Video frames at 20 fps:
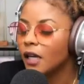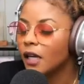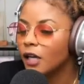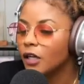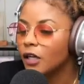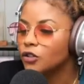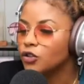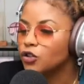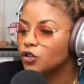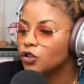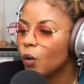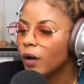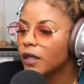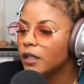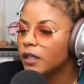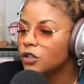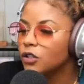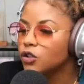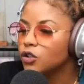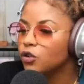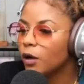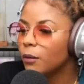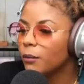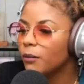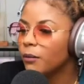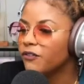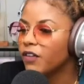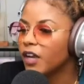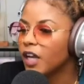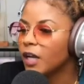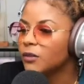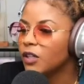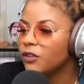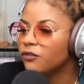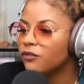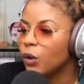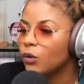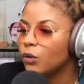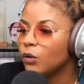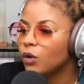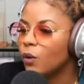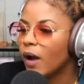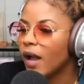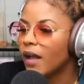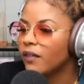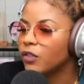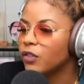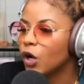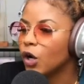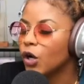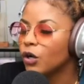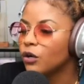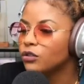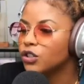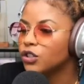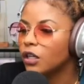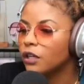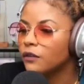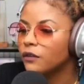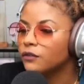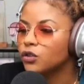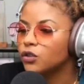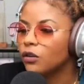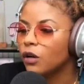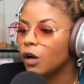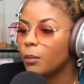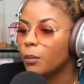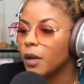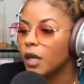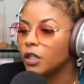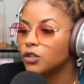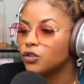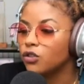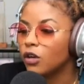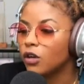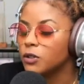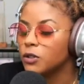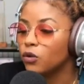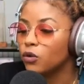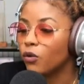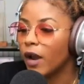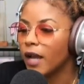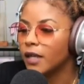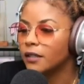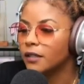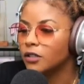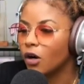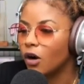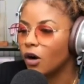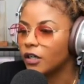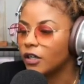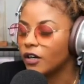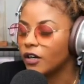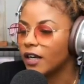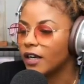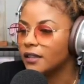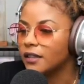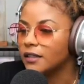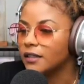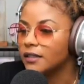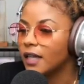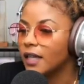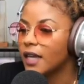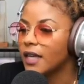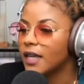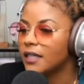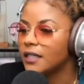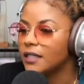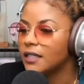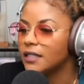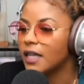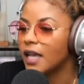joined the Trump family photo at the urging of Trump and Trump's granddaughter in the days